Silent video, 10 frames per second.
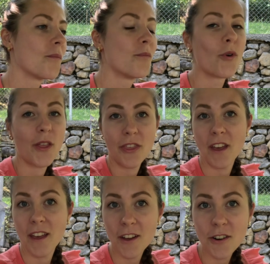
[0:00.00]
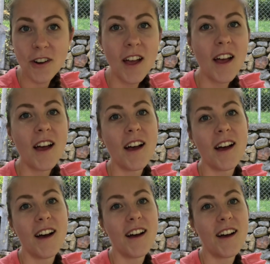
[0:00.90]
breath air
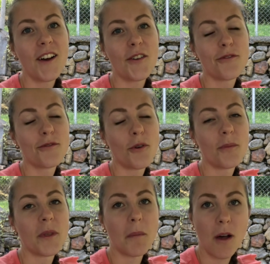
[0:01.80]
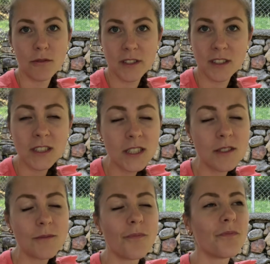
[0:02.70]
from the
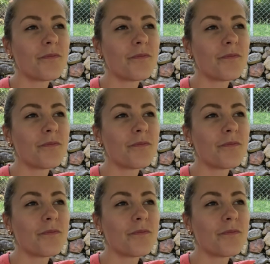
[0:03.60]
mountains.